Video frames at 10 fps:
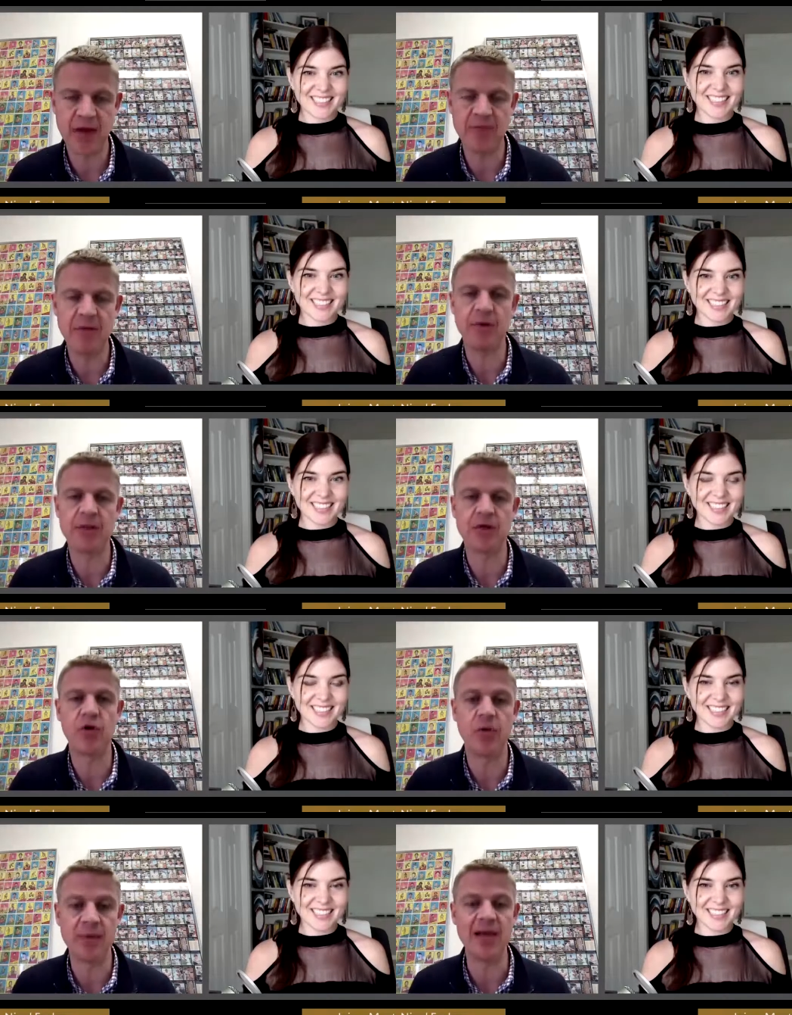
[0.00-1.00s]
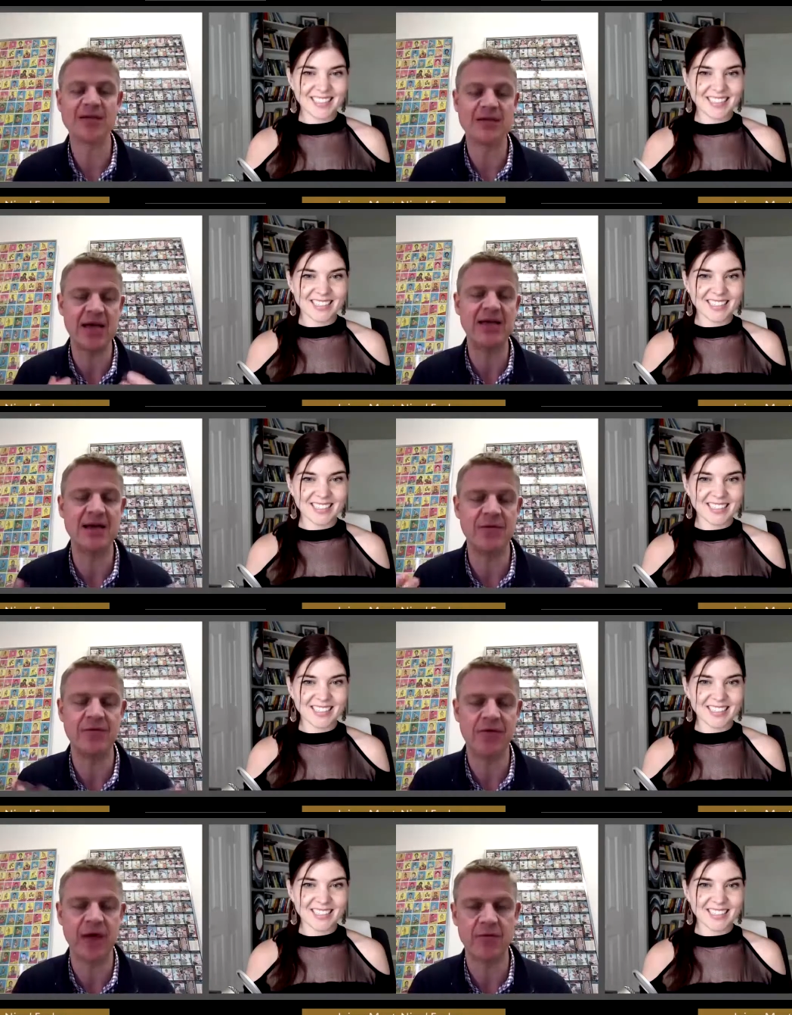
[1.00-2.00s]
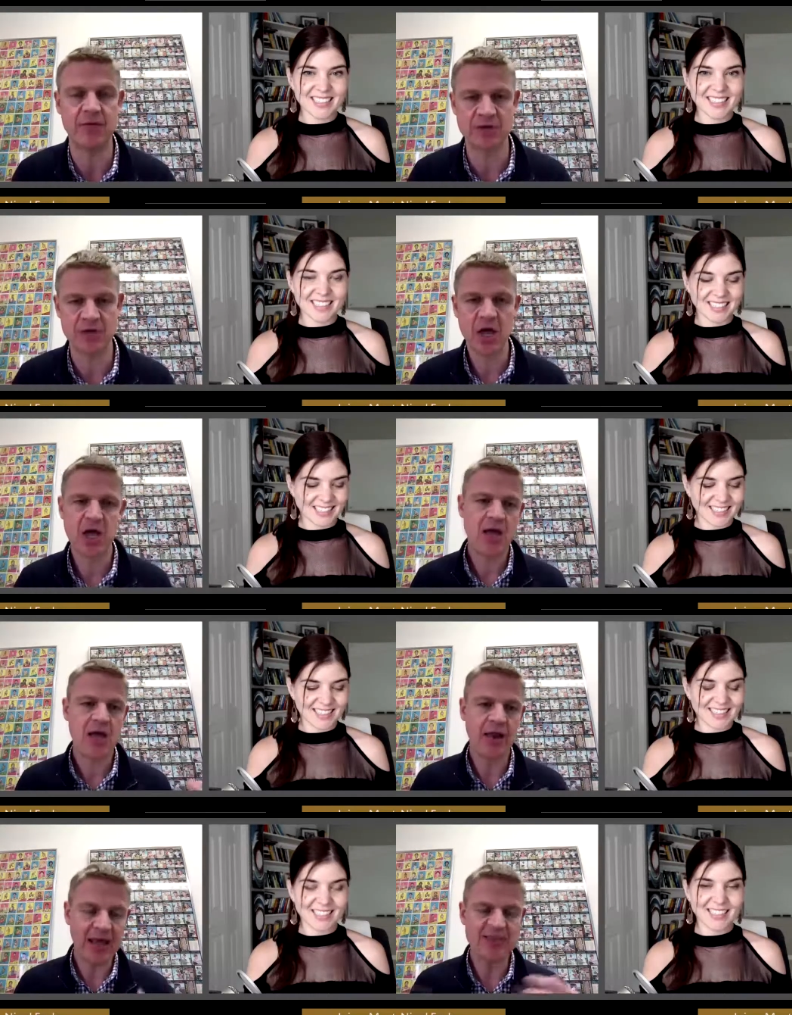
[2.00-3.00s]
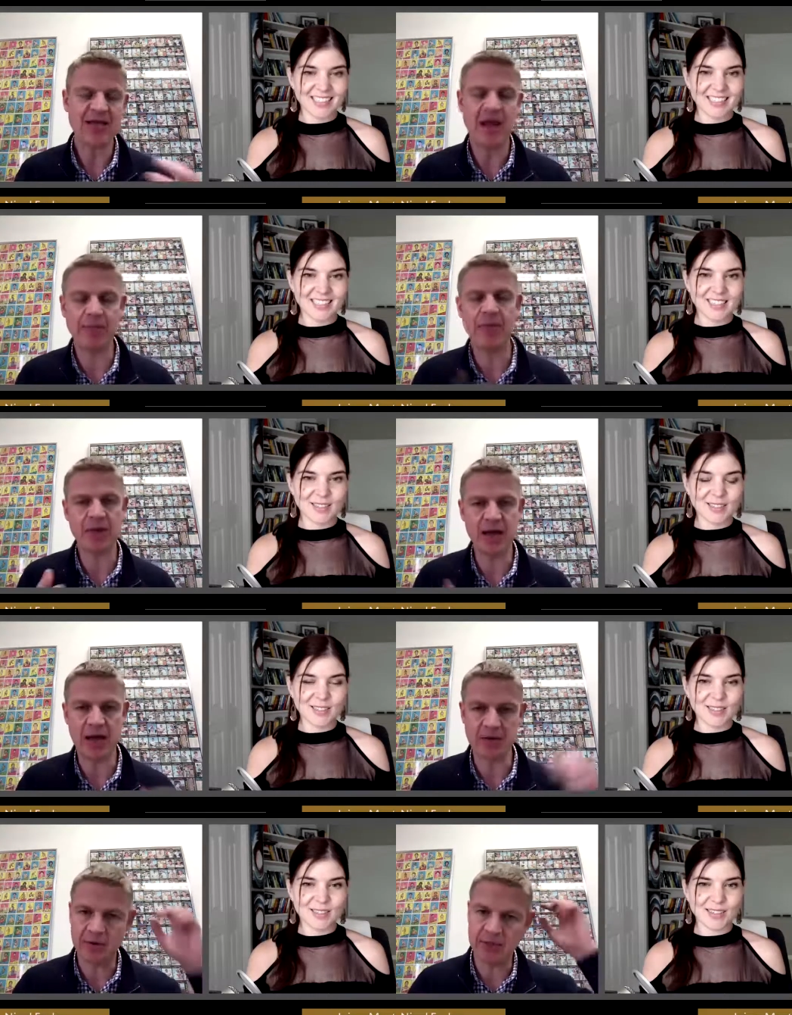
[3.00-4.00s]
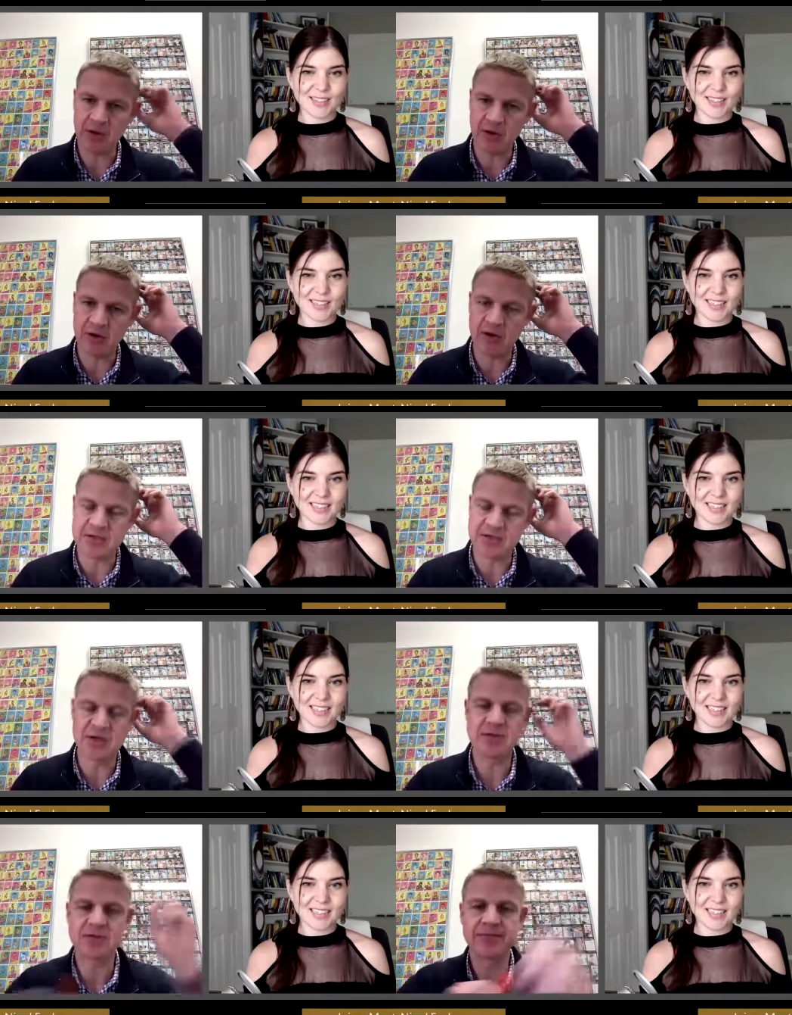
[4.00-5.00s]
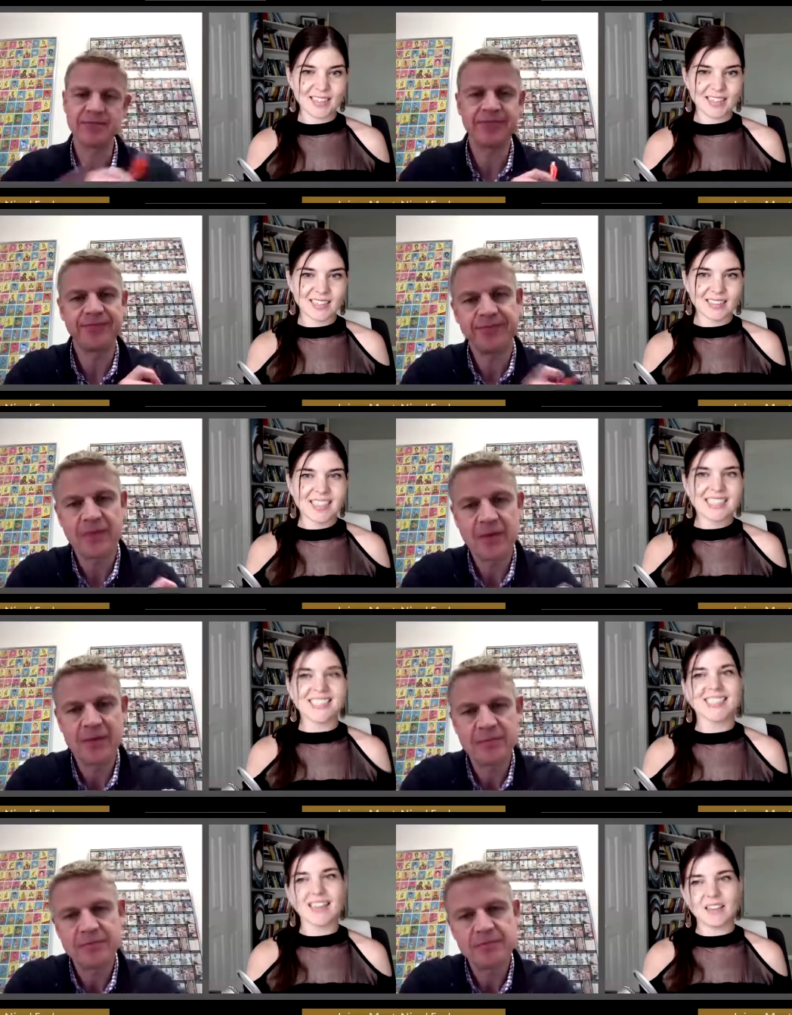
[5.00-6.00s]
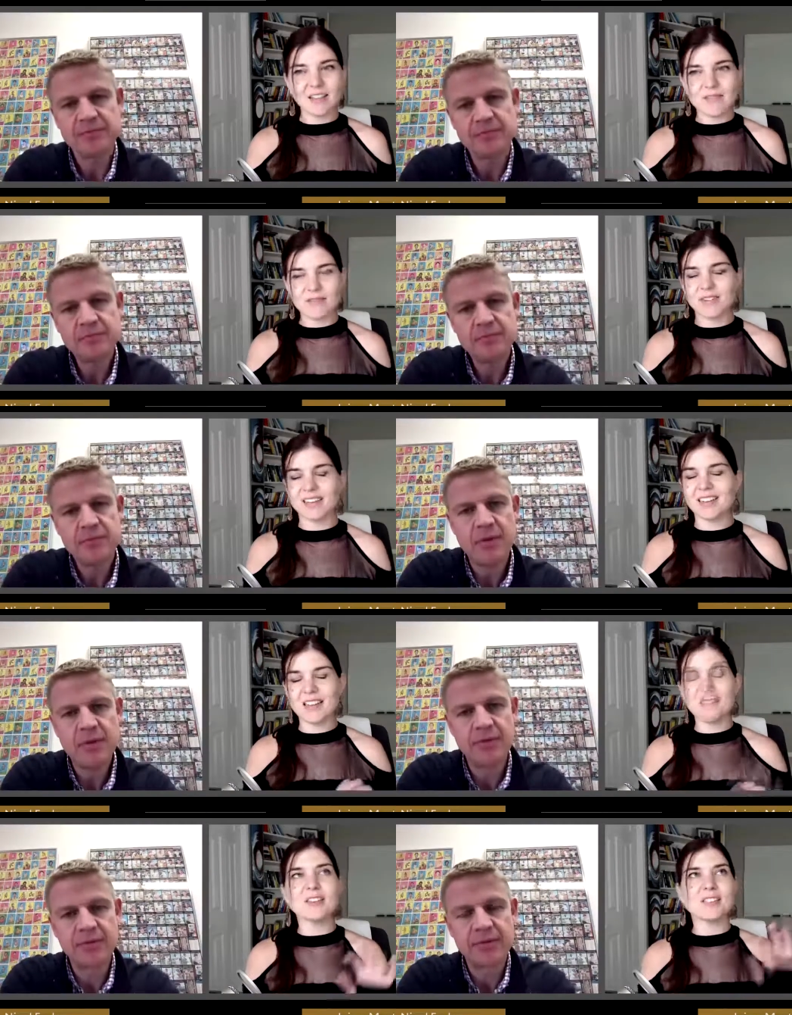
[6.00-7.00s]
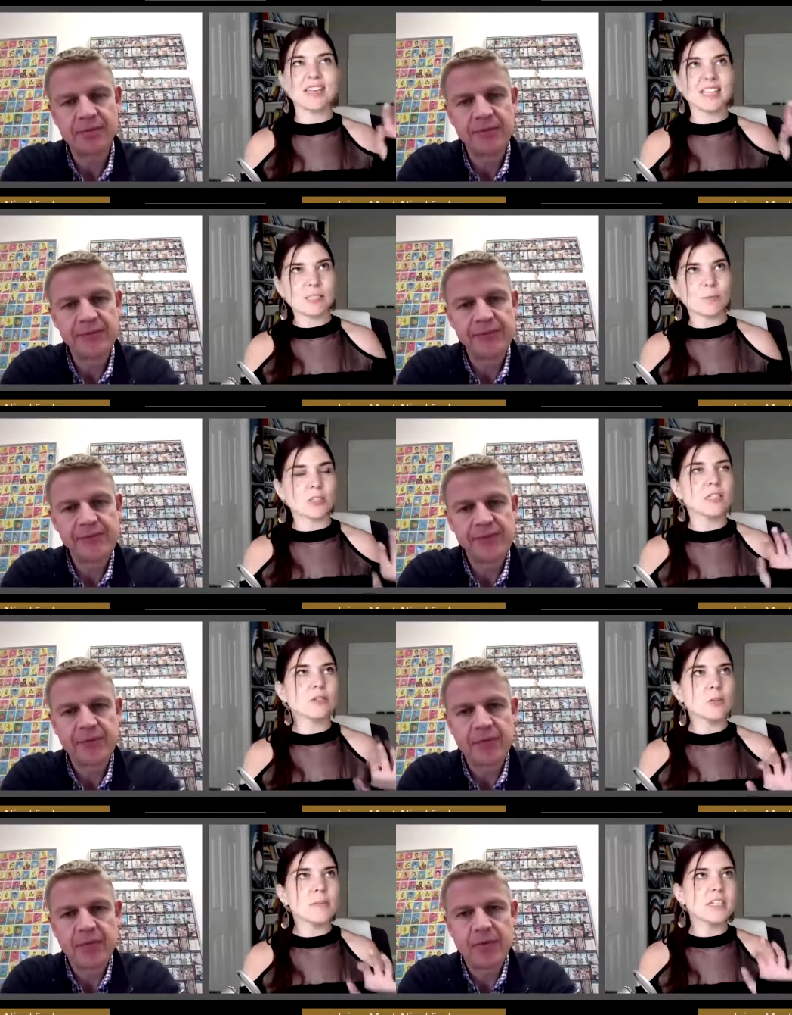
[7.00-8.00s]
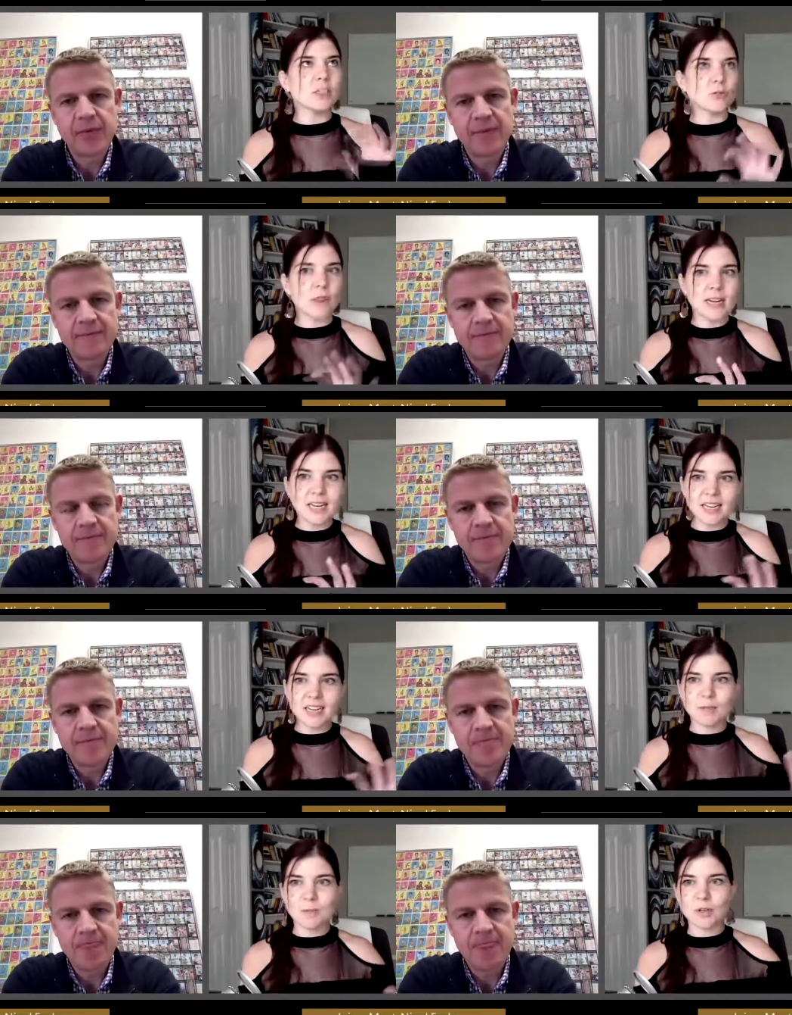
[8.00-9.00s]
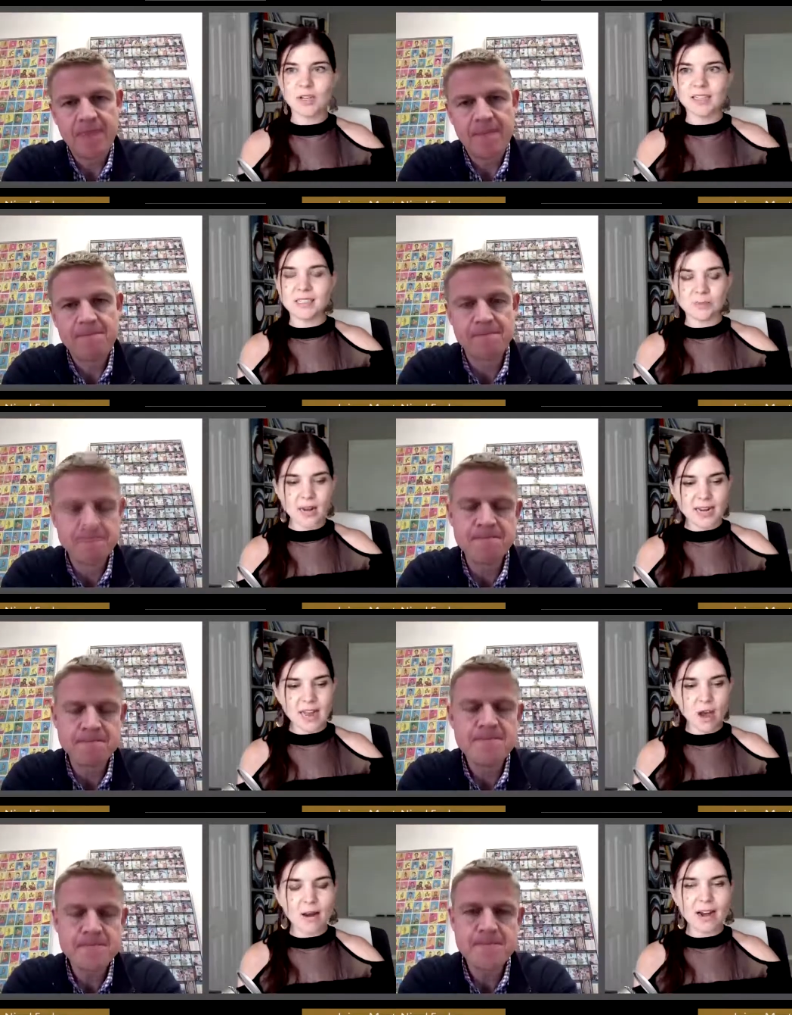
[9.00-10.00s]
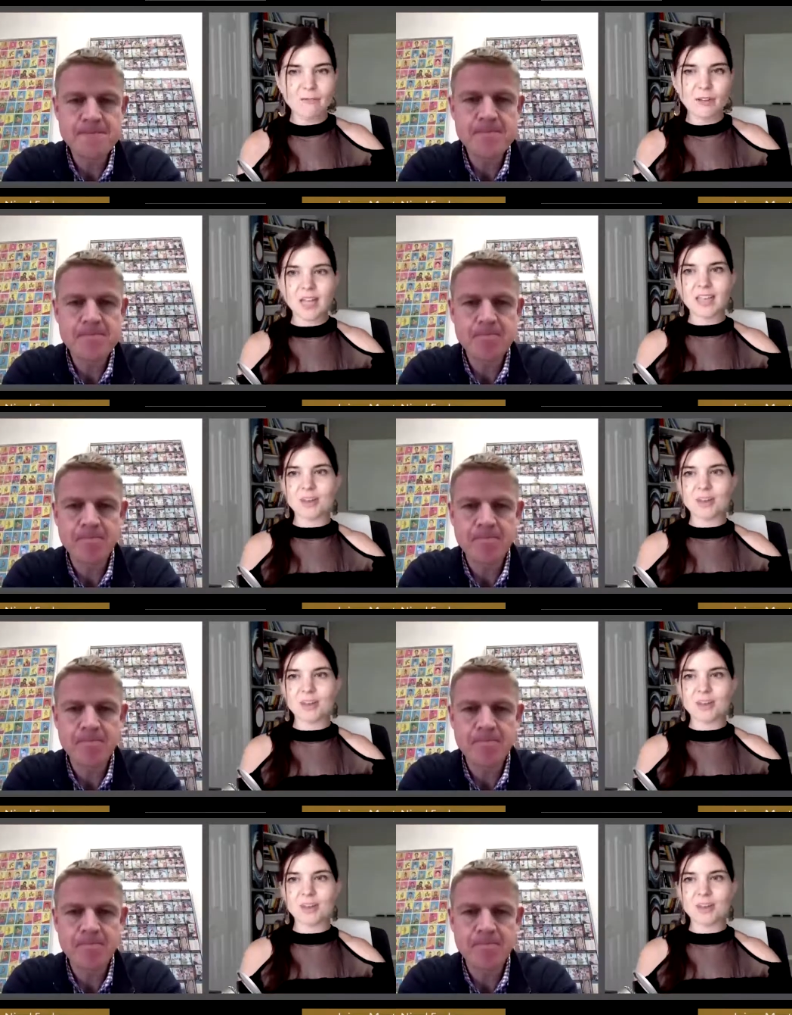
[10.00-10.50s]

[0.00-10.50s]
Speaker 1: uh, people in the group. And that's the idea with Flick was let's help them connect with the other listeners.
Speaker 2: See, I love I love that you said esports because there's so many trending communities right now, mm-hmm. and I feel like